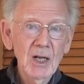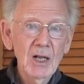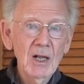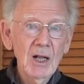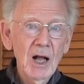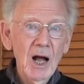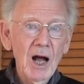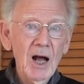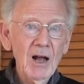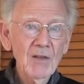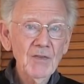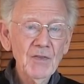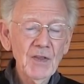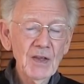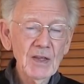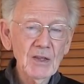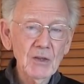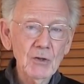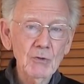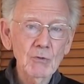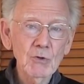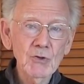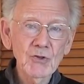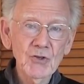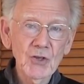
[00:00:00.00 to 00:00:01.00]
I think there
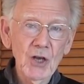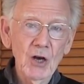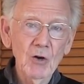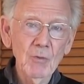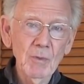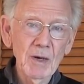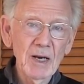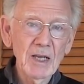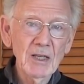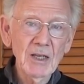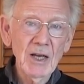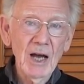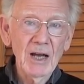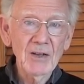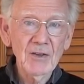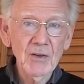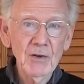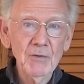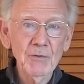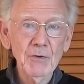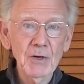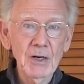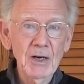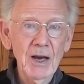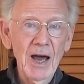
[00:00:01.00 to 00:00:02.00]
were so many
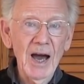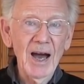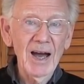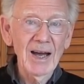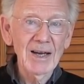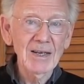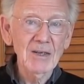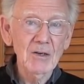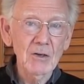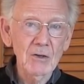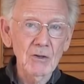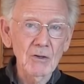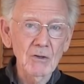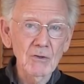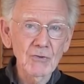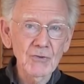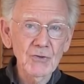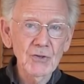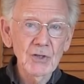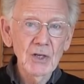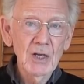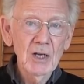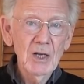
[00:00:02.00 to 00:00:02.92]
different angles,